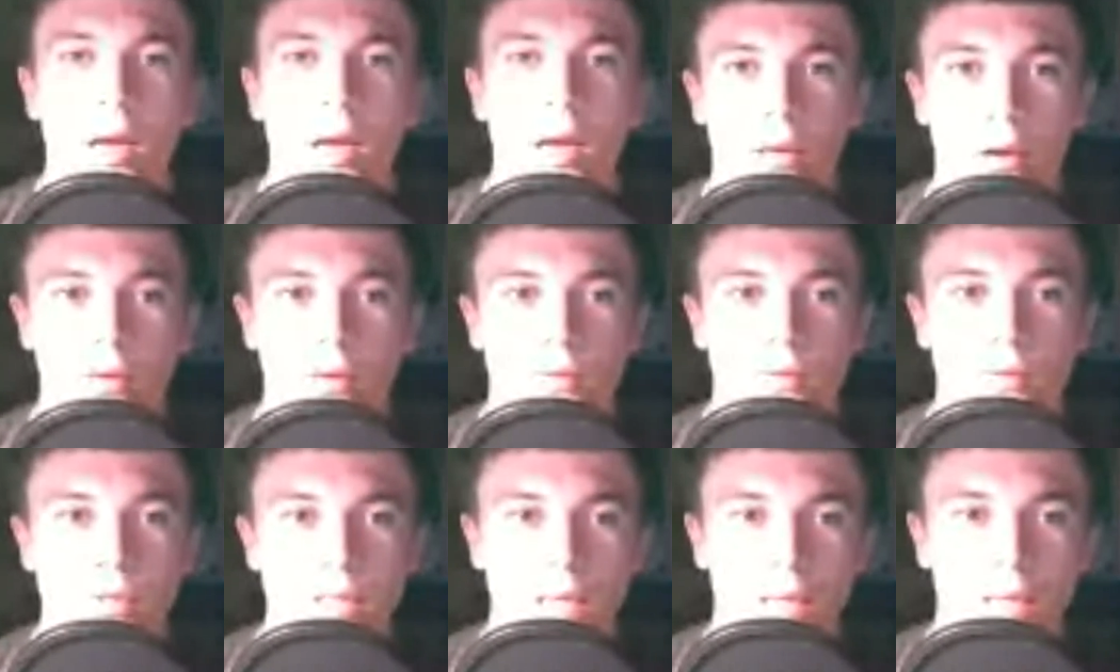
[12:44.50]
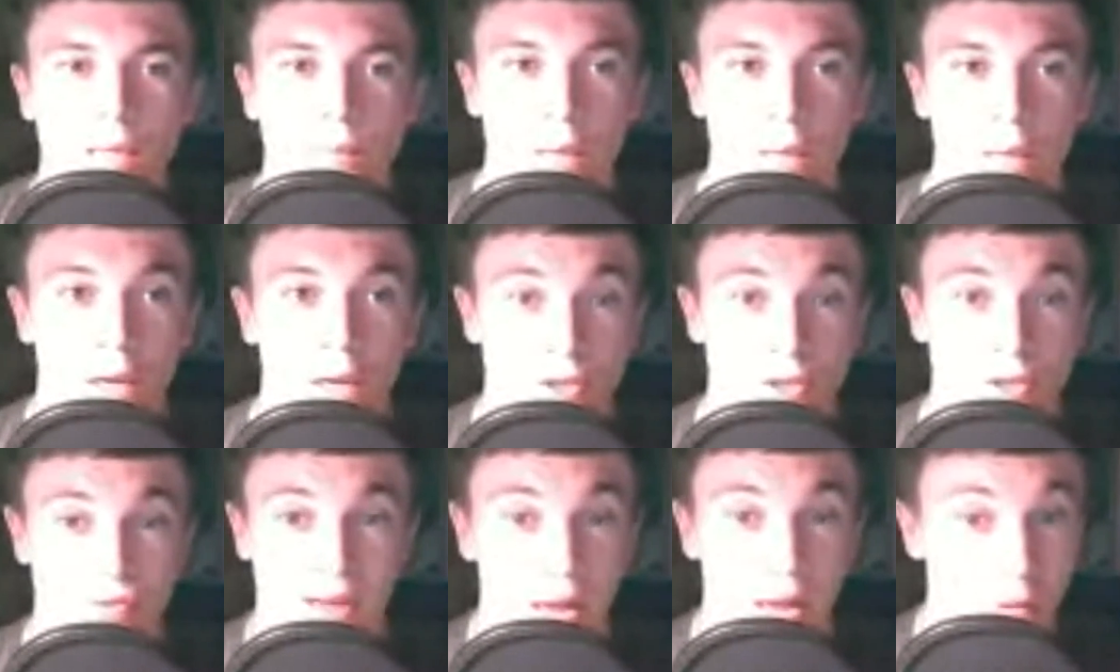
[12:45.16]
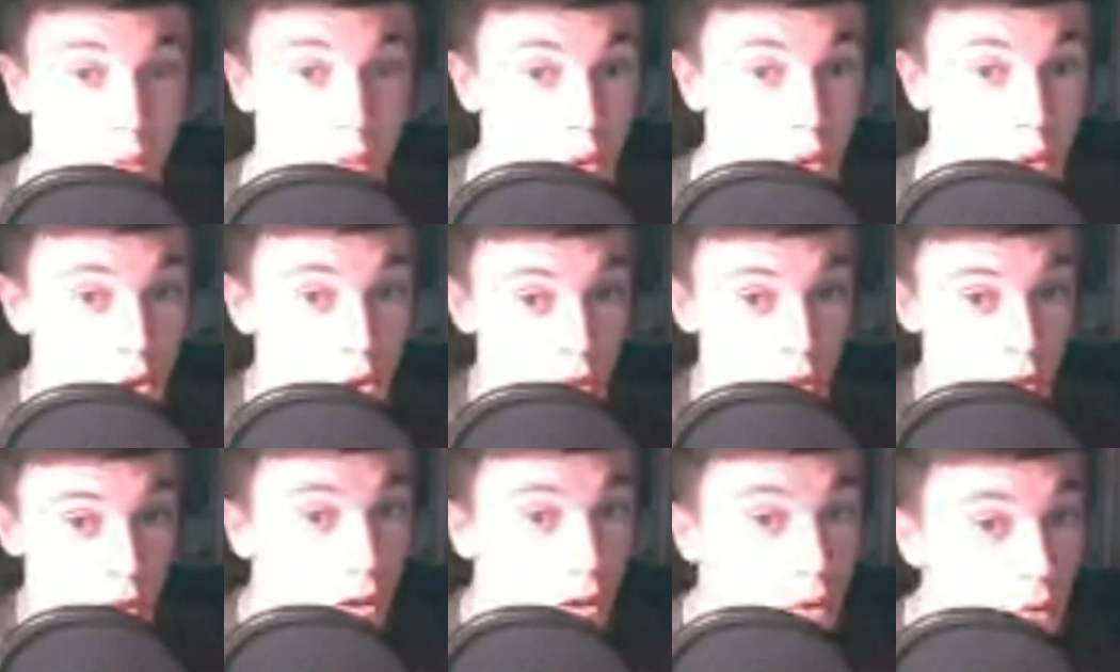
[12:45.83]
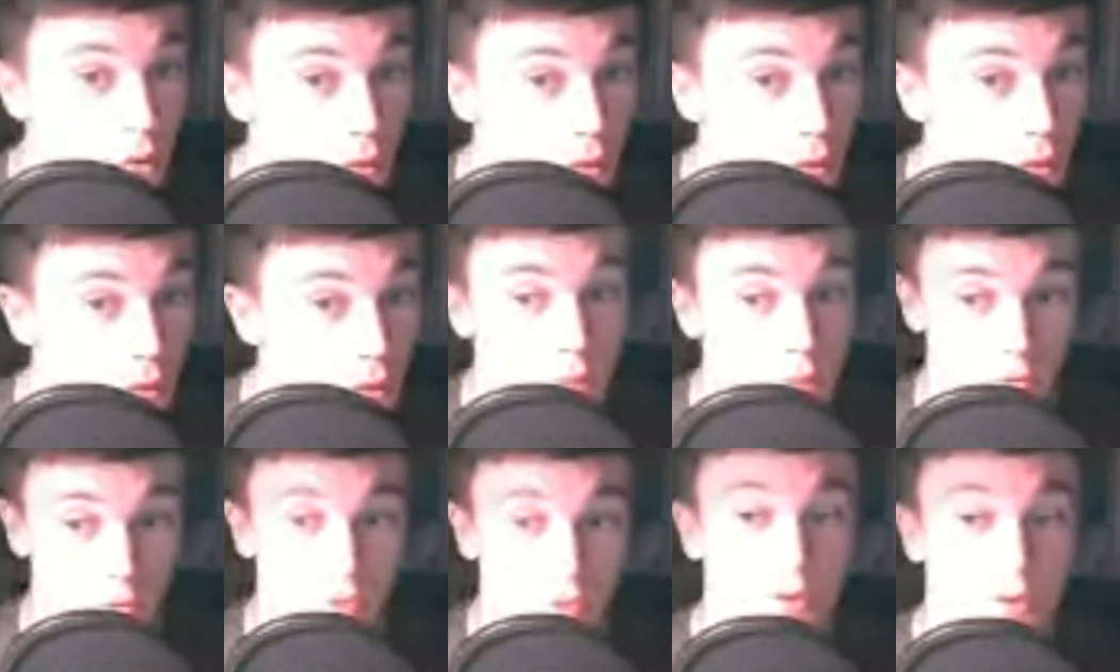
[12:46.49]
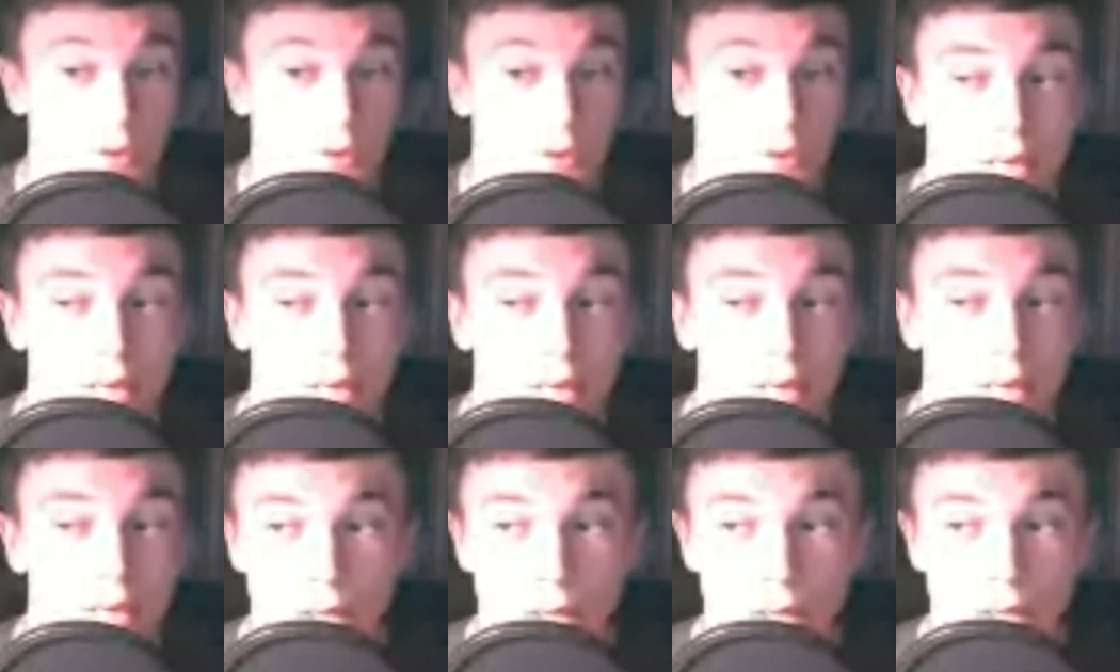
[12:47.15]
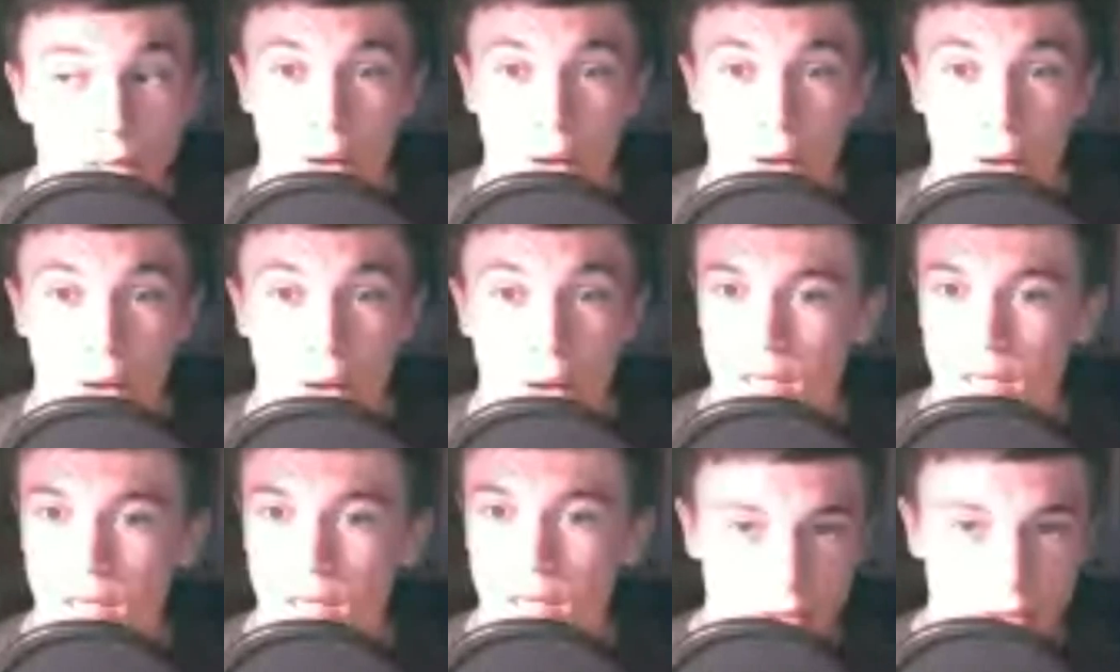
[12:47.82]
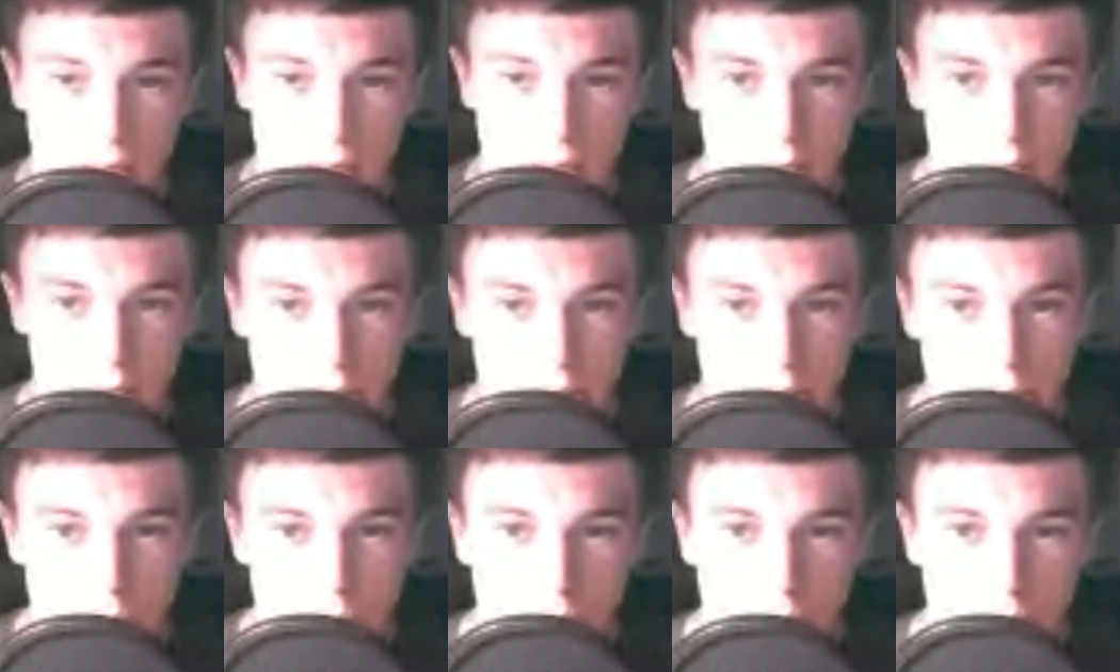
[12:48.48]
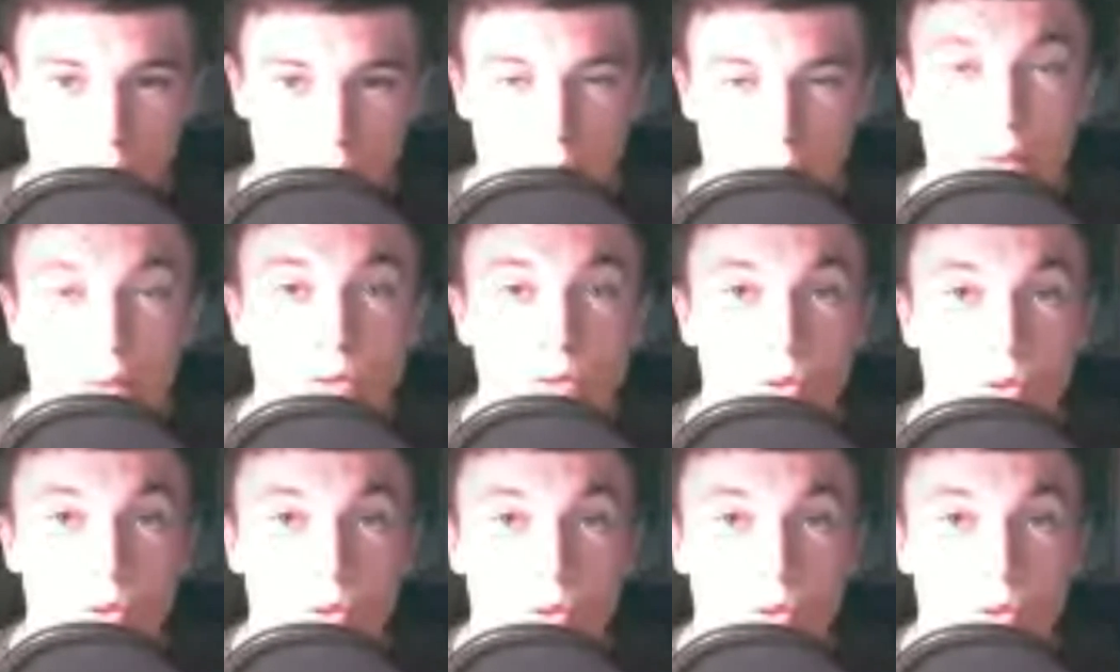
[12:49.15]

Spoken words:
then obviously because of how slow the brawler is, the martial arts just took him down straight